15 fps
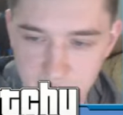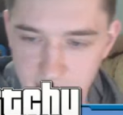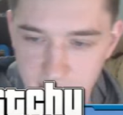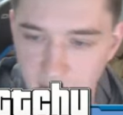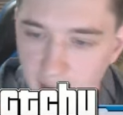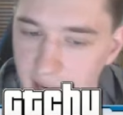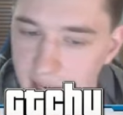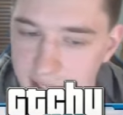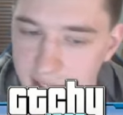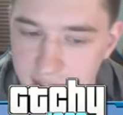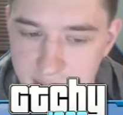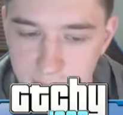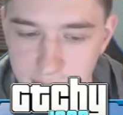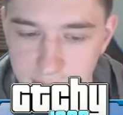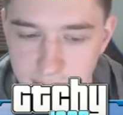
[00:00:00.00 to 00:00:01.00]
Alright,
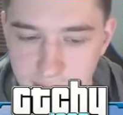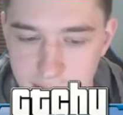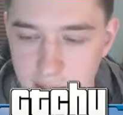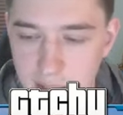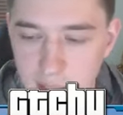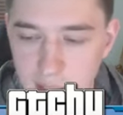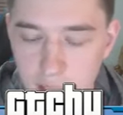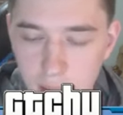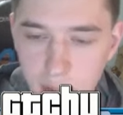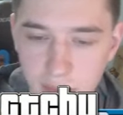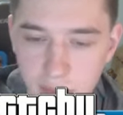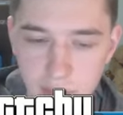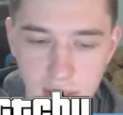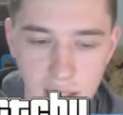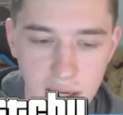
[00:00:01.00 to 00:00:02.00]
so this is a little bit of
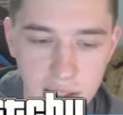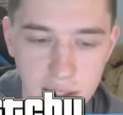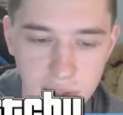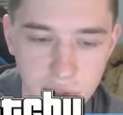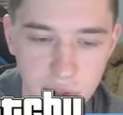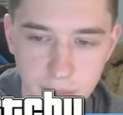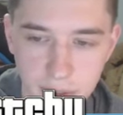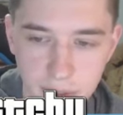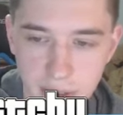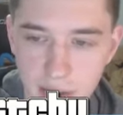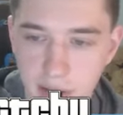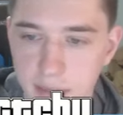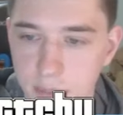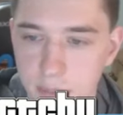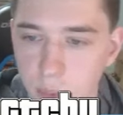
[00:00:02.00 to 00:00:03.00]
a long trip
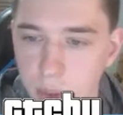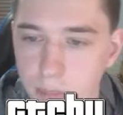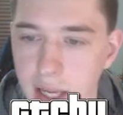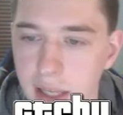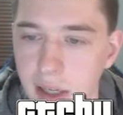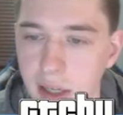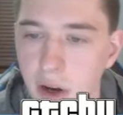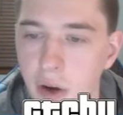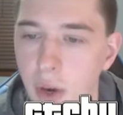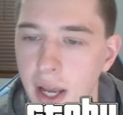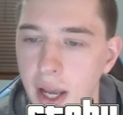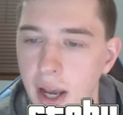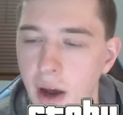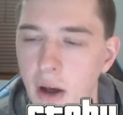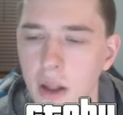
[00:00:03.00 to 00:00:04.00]
here. We're making our
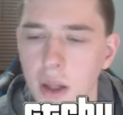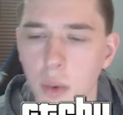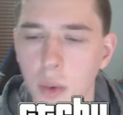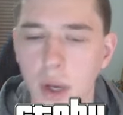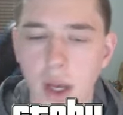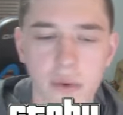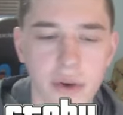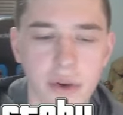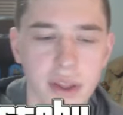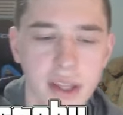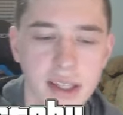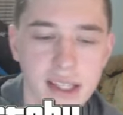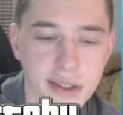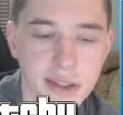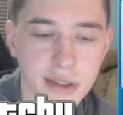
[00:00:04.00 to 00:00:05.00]
way all the way over to the
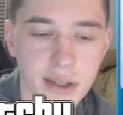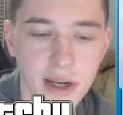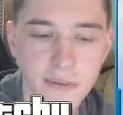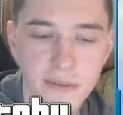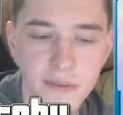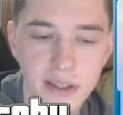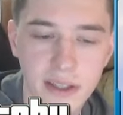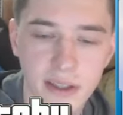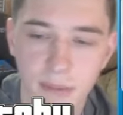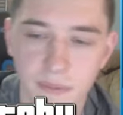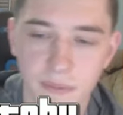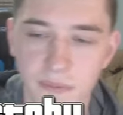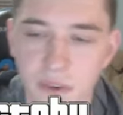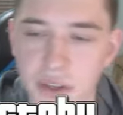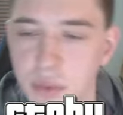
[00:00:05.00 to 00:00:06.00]
desert airfield, but
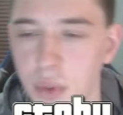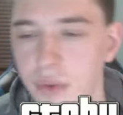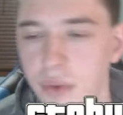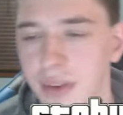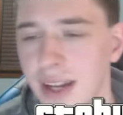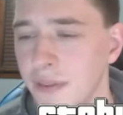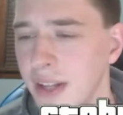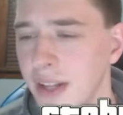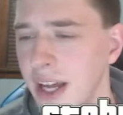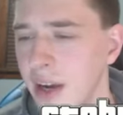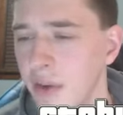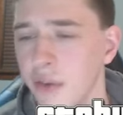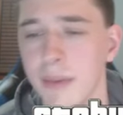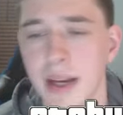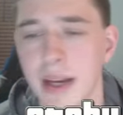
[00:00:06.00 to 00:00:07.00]
first we've got to fly
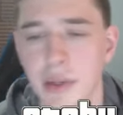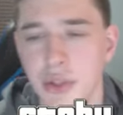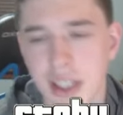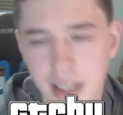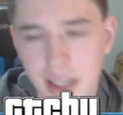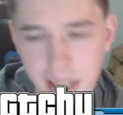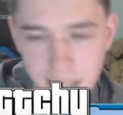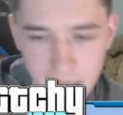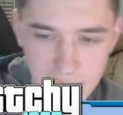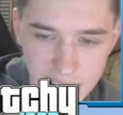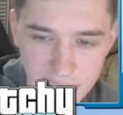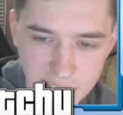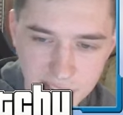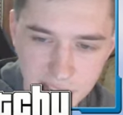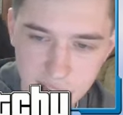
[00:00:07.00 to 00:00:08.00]
over Mount Chiliad,
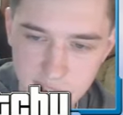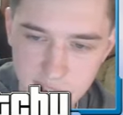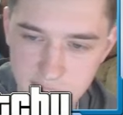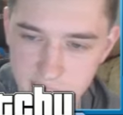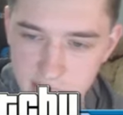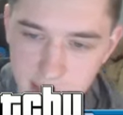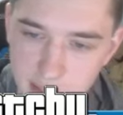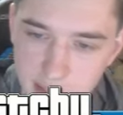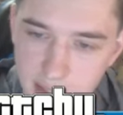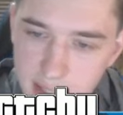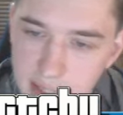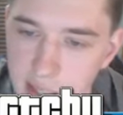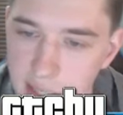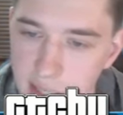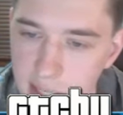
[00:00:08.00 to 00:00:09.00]
as you can see
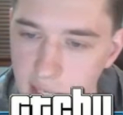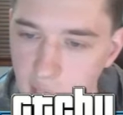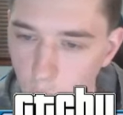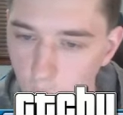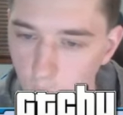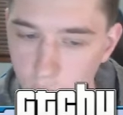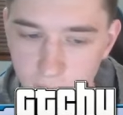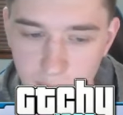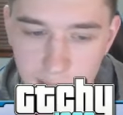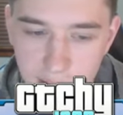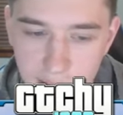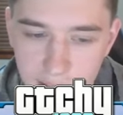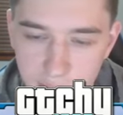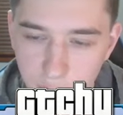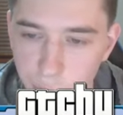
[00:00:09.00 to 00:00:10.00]
here. We'll fly,
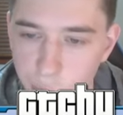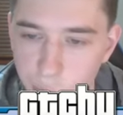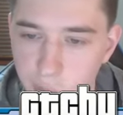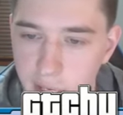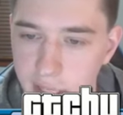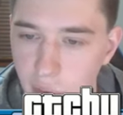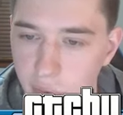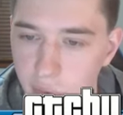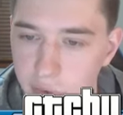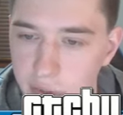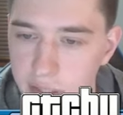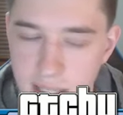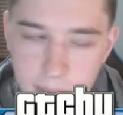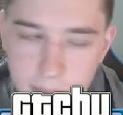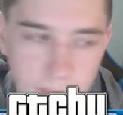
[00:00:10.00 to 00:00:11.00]
like, right over the
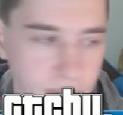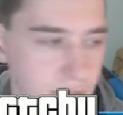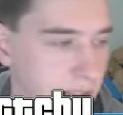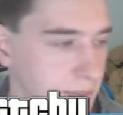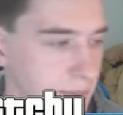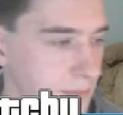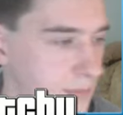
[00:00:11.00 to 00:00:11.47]
tip of it.